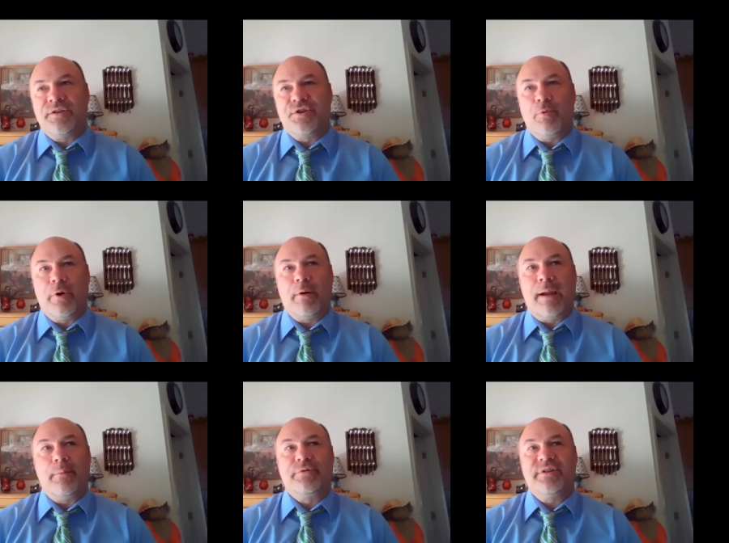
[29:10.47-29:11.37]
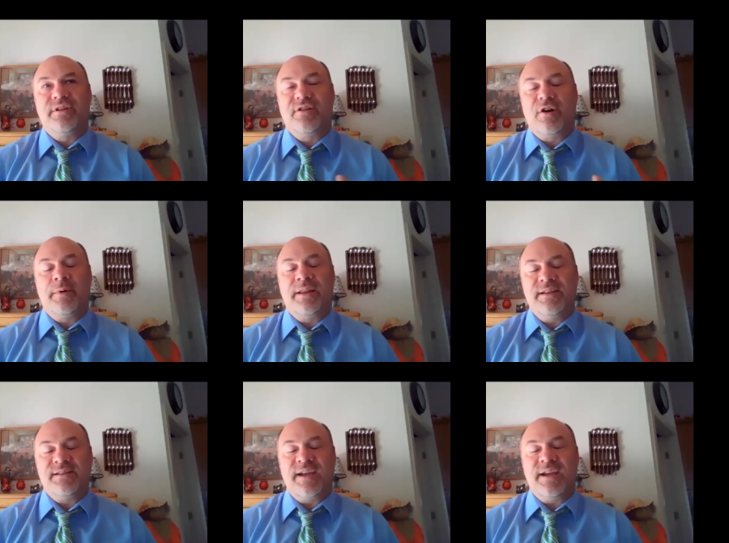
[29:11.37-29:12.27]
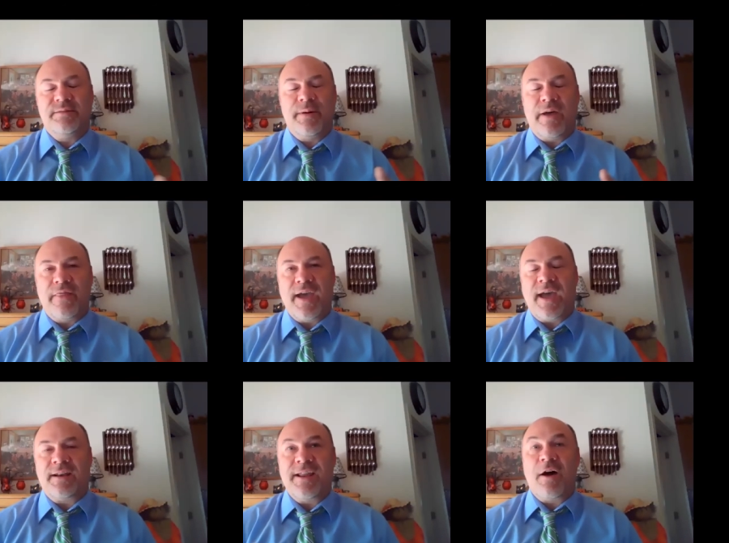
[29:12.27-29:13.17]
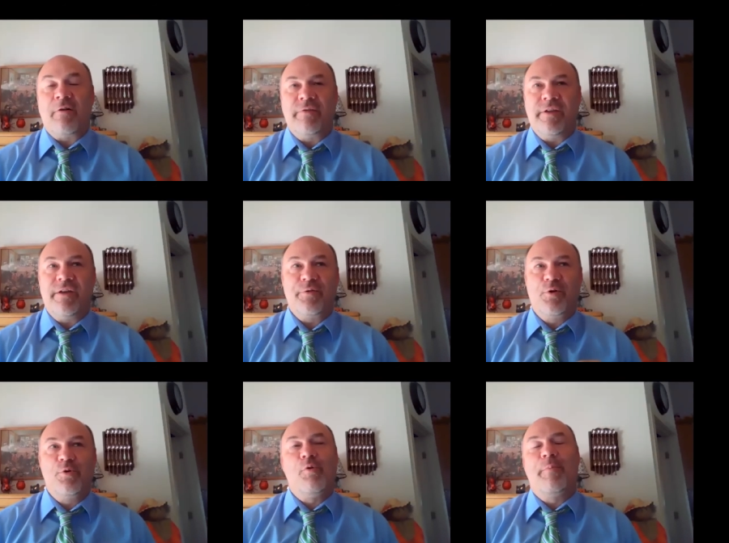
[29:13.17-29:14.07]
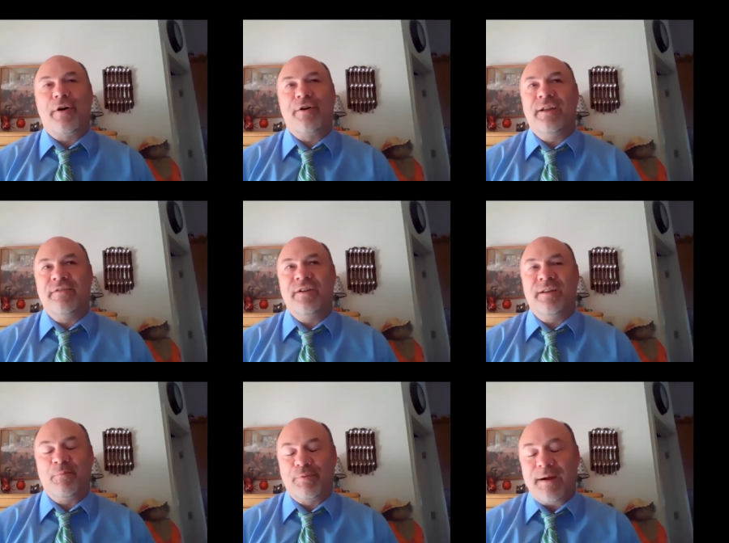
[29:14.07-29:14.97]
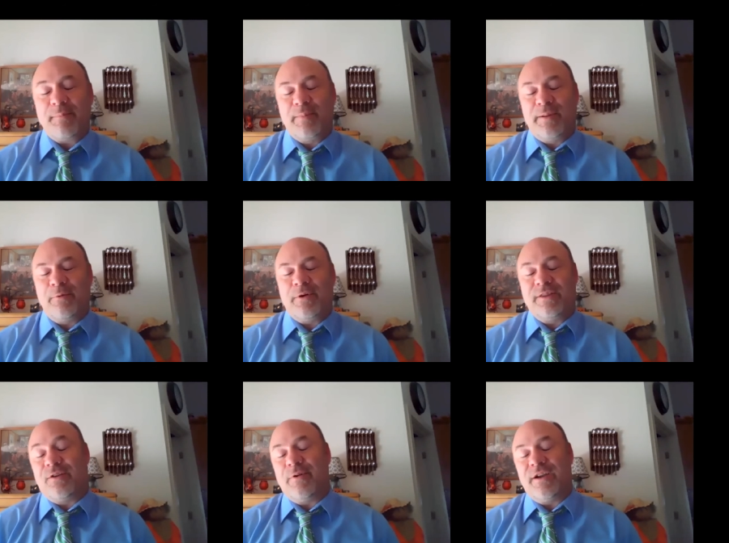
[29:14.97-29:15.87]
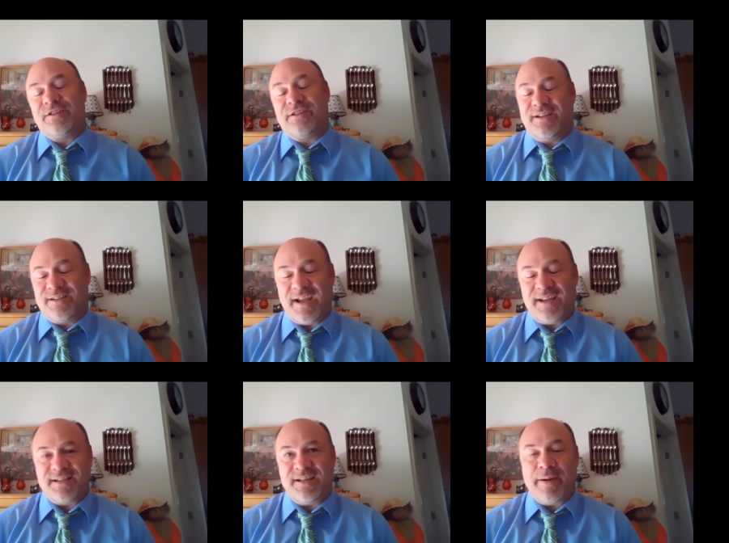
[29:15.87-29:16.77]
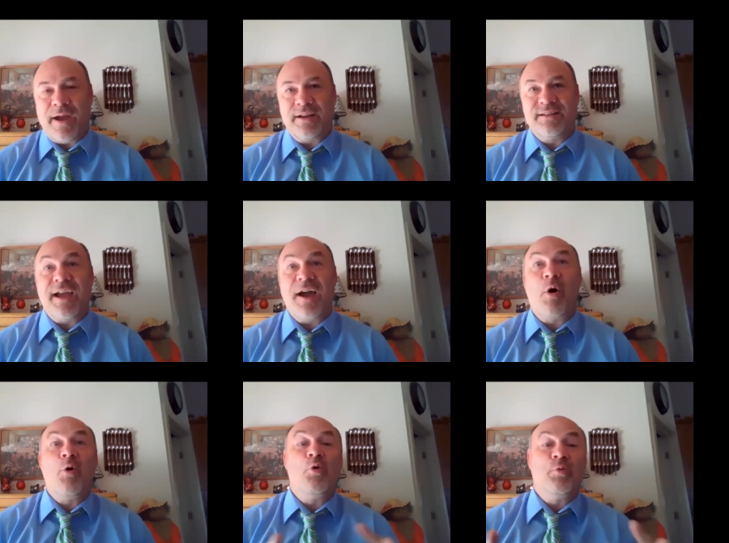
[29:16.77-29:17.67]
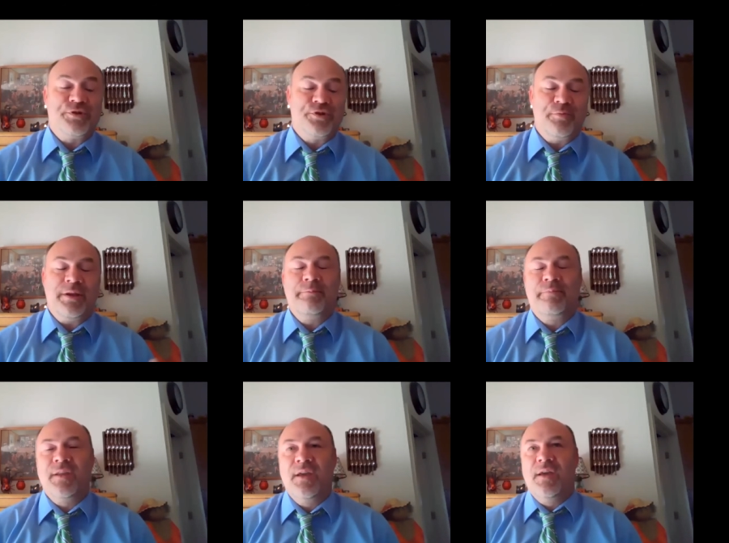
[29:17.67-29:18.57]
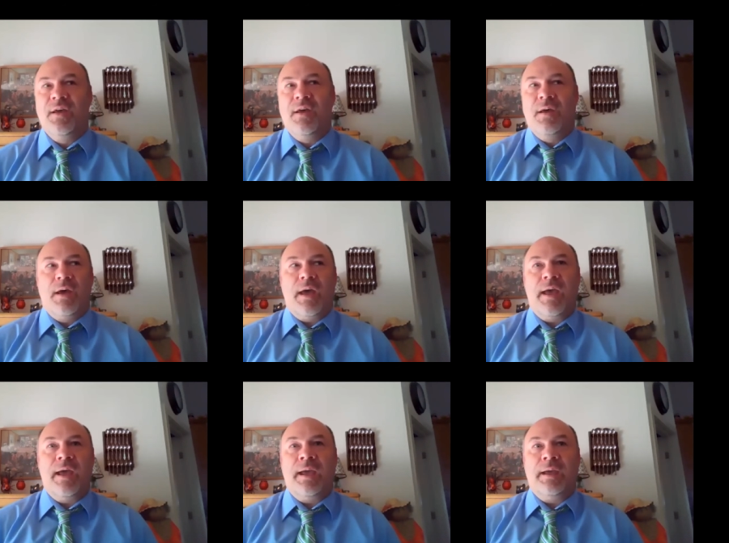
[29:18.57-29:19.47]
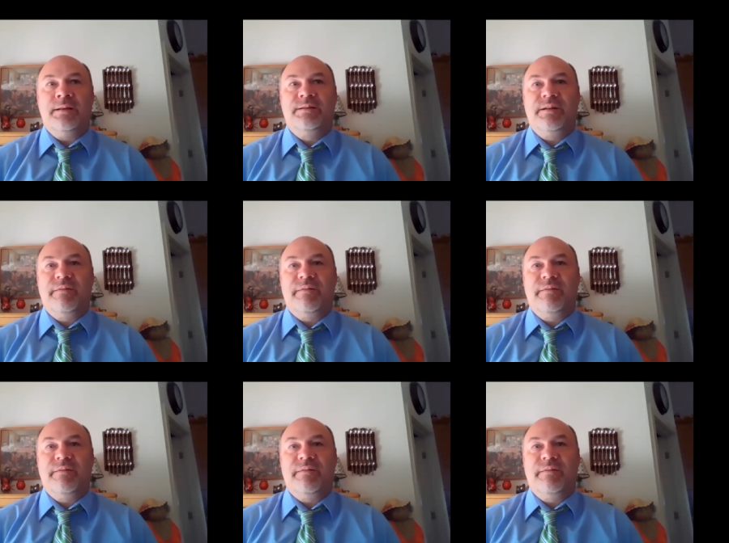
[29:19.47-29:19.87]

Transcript: and so we were able to determine his age by that. Now, the other cool part of it, and probably what the question is asking about, is how old was Umi? And